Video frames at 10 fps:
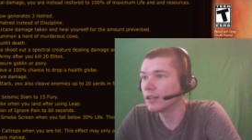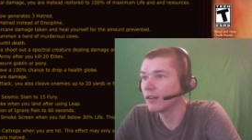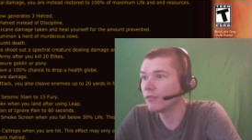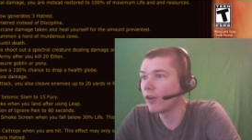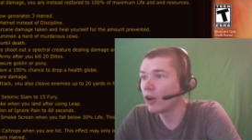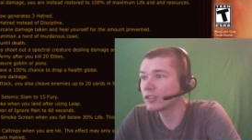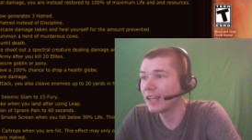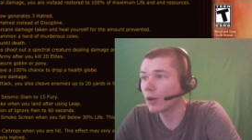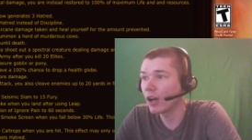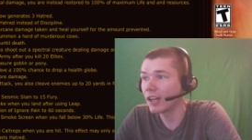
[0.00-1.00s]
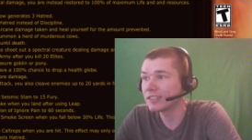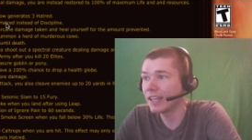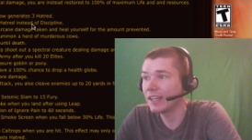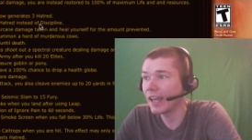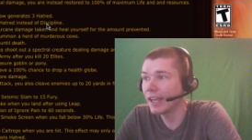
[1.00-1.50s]
Uh, Vault now costs
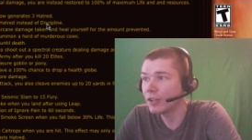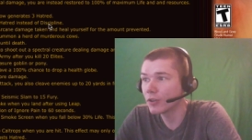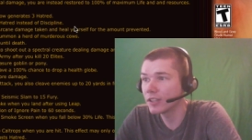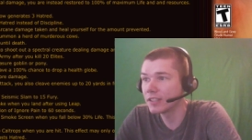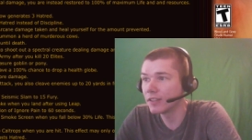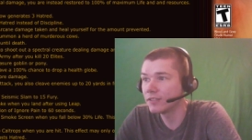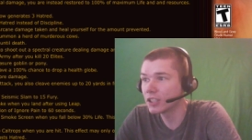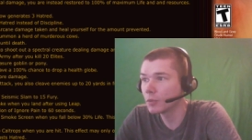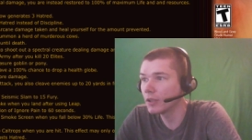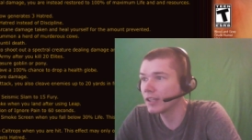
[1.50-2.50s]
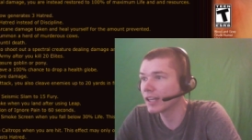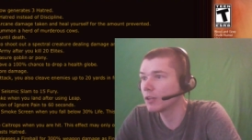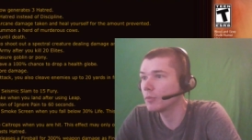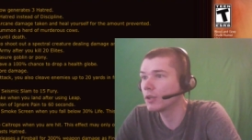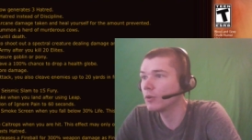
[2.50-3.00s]
8 hatred instead of discipline. That
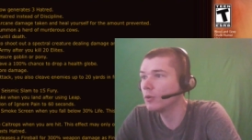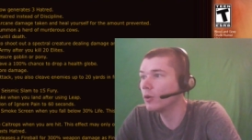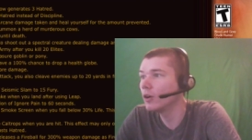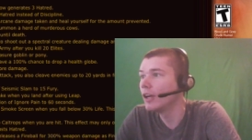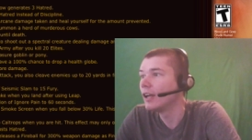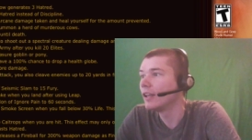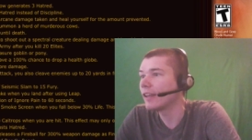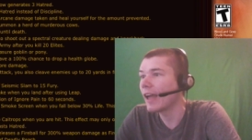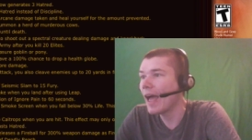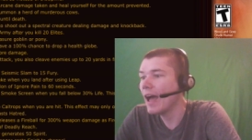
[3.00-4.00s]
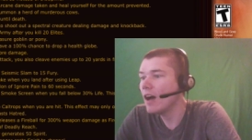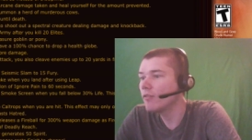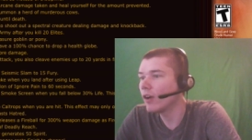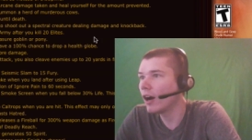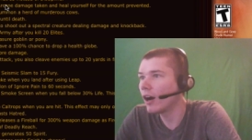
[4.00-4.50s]
could be cool. They
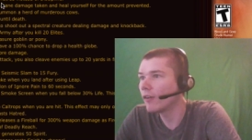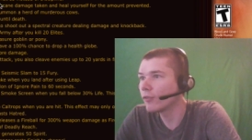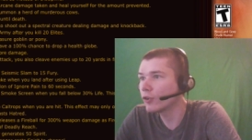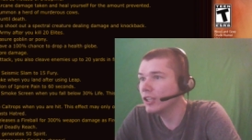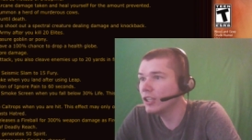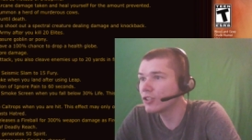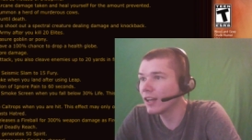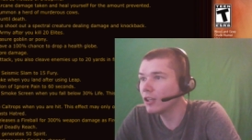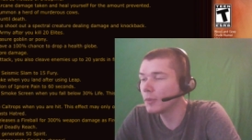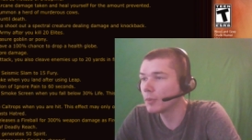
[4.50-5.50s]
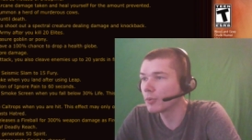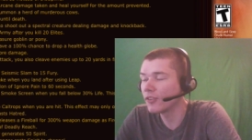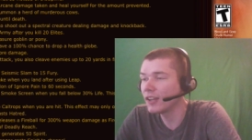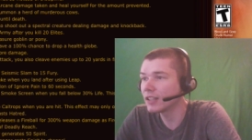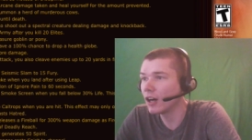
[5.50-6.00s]
have uh, for each element
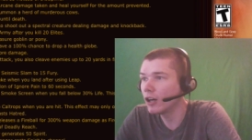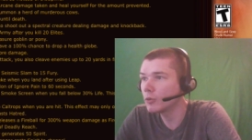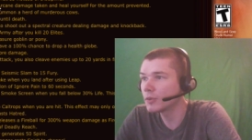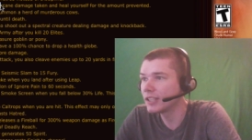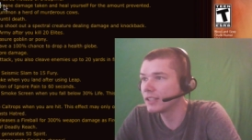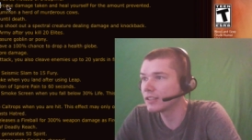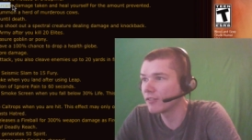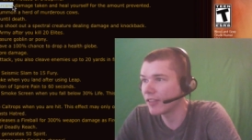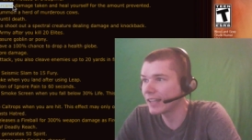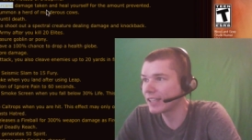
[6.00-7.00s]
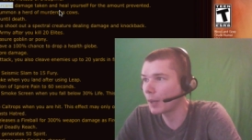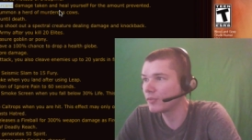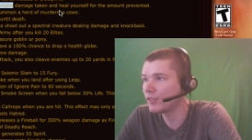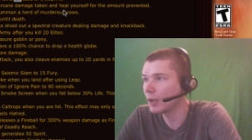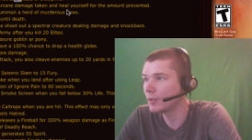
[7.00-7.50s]
prevent 100% of that type
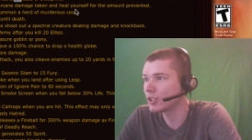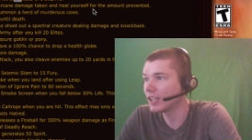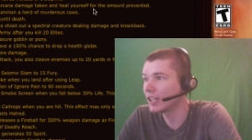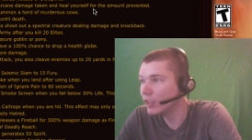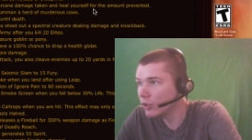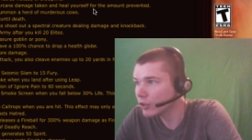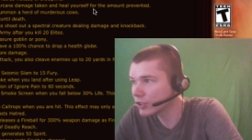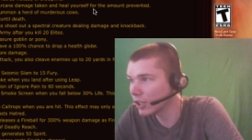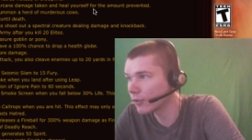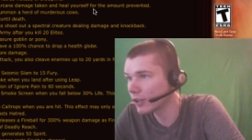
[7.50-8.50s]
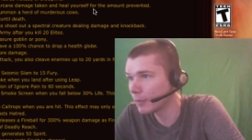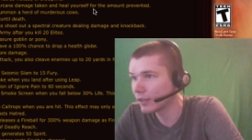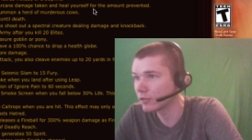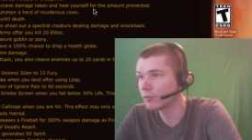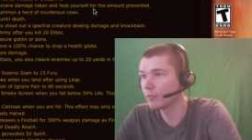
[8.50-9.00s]
of damage and heal yourself for the
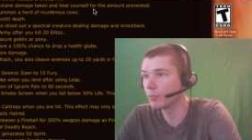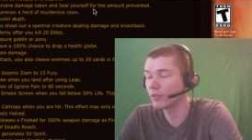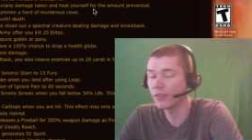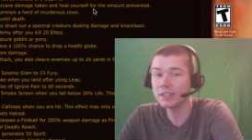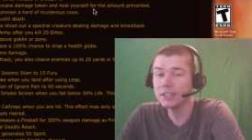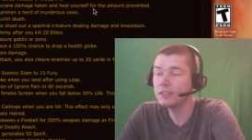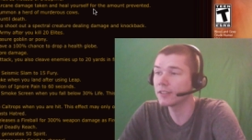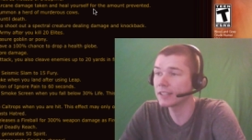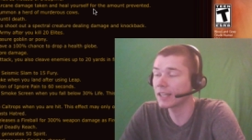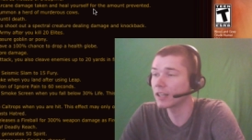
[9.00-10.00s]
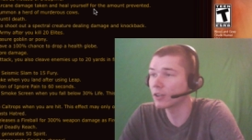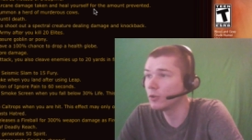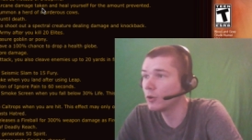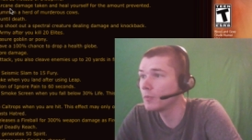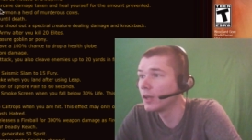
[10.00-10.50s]
amount of prevented. So that's kind of
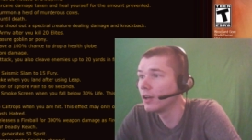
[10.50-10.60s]
cool.